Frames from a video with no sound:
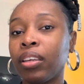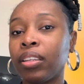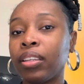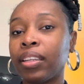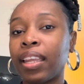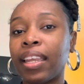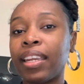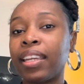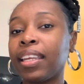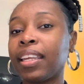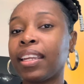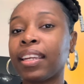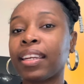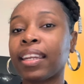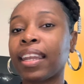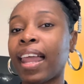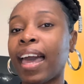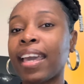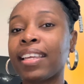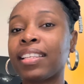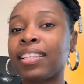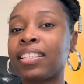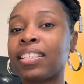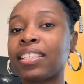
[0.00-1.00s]
They didn't
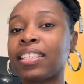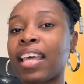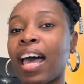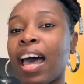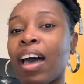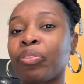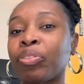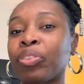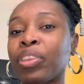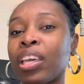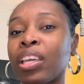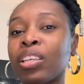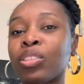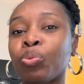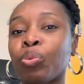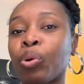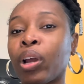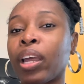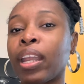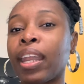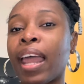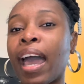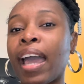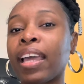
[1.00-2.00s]
like just how things were
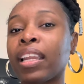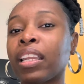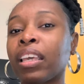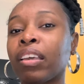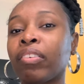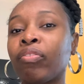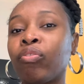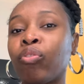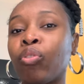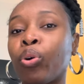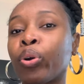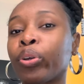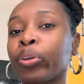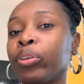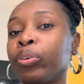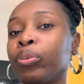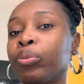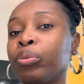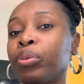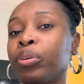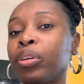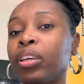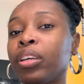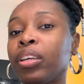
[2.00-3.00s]
aligning for you.
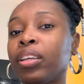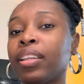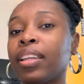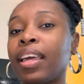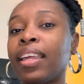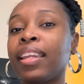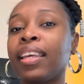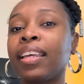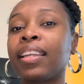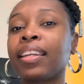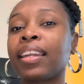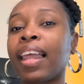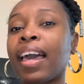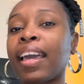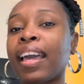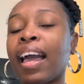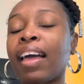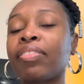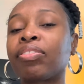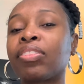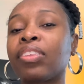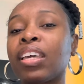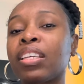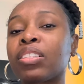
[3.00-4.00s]
They didn't like how
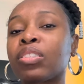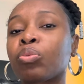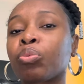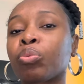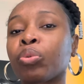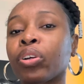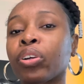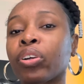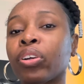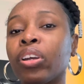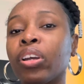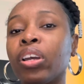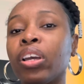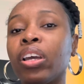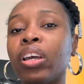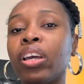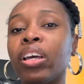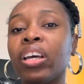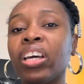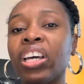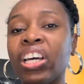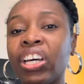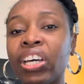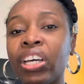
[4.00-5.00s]
things were
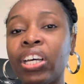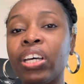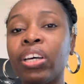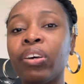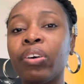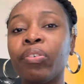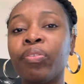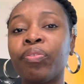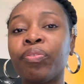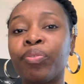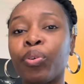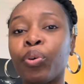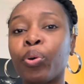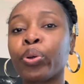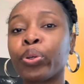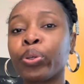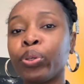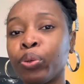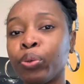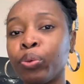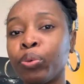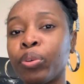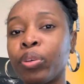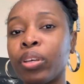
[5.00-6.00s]
good for
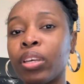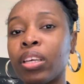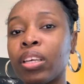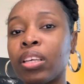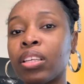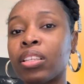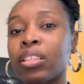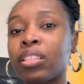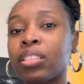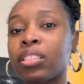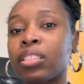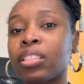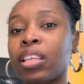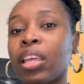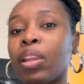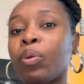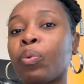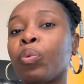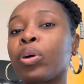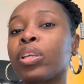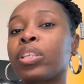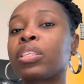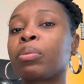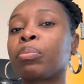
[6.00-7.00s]
you say they
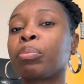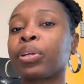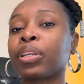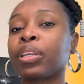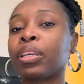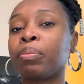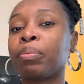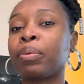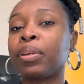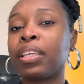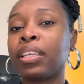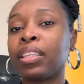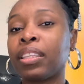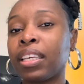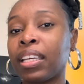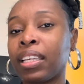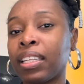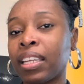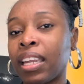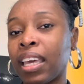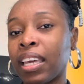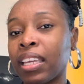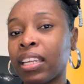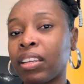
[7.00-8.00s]
want to bring up anything
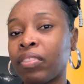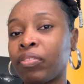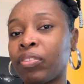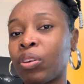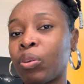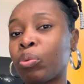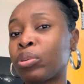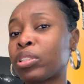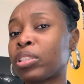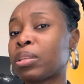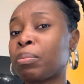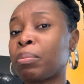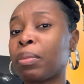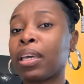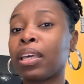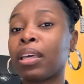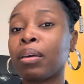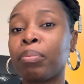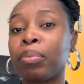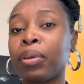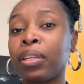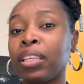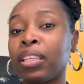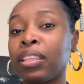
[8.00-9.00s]
negative. They want to make
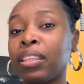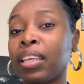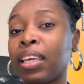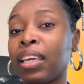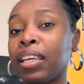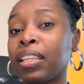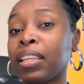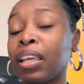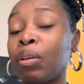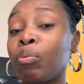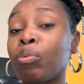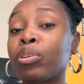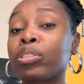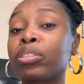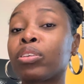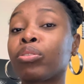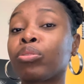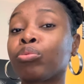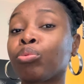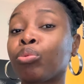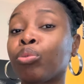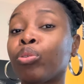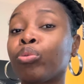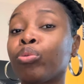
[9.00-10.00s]
up anything. They want to
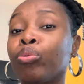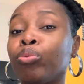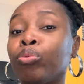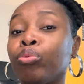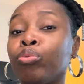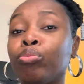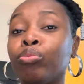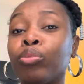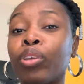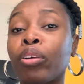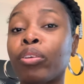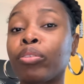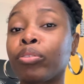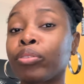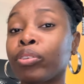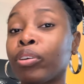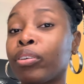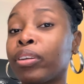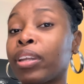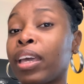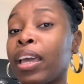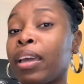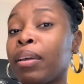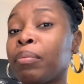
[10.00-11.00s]
throw dirt on your
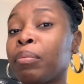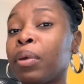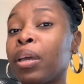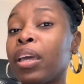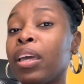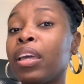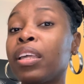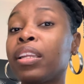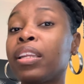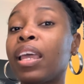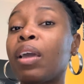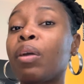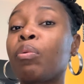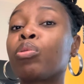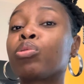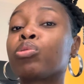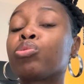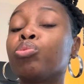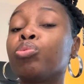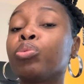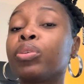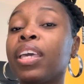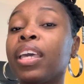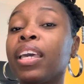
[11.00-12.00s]
name. They want
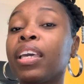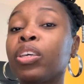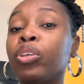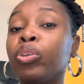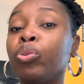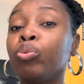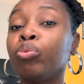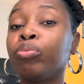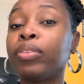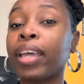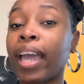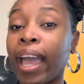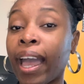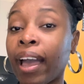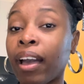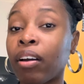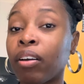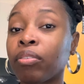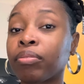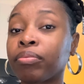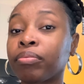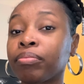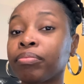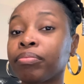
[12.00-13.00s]
to kick you
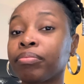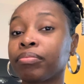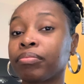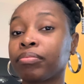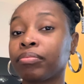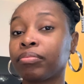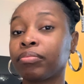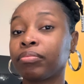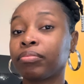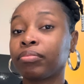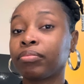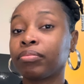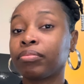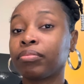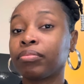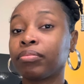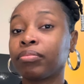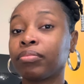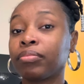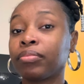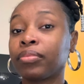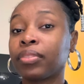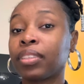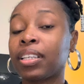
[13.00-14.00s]
down
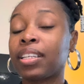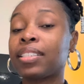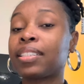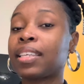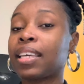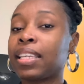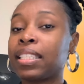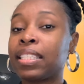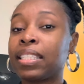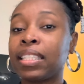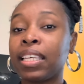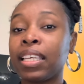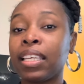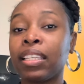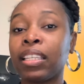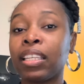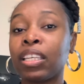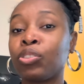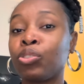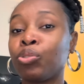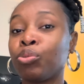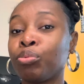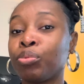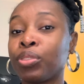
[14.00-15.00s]
because they seen
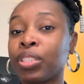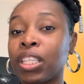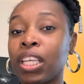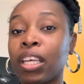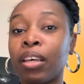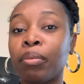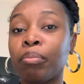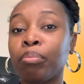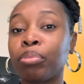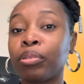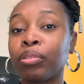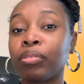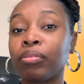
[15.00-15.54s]
that you was up.